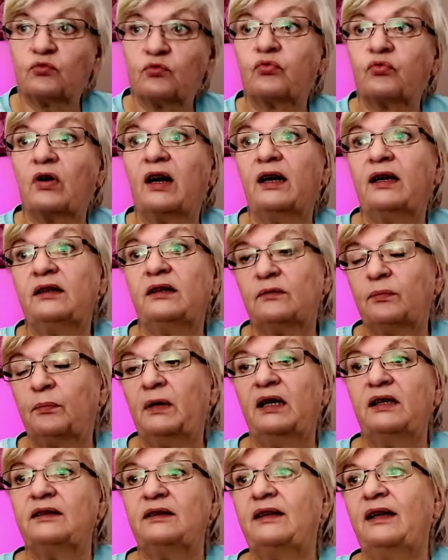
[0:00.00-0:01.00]
write
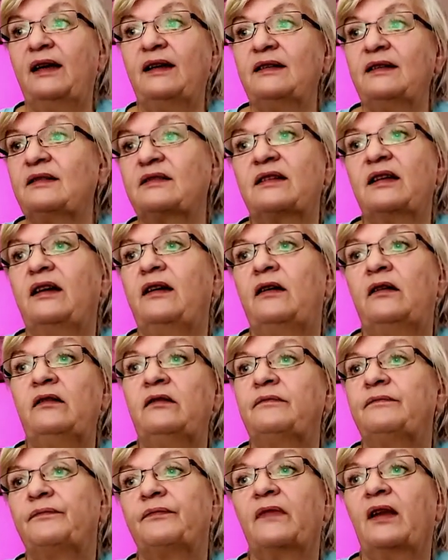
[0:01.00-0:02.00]
my text here
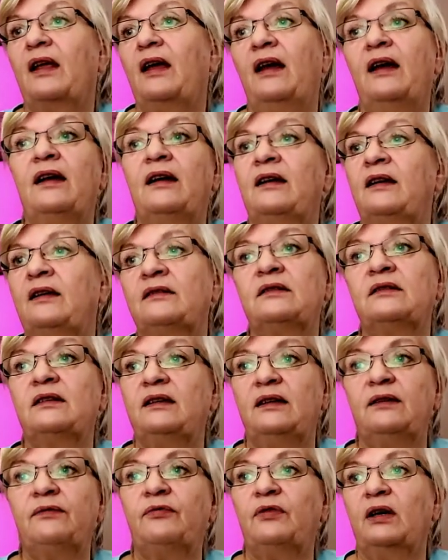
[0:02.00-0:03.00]
and
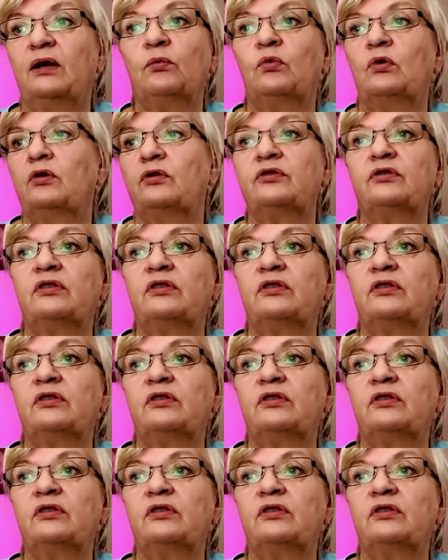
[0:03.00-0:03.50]
if I want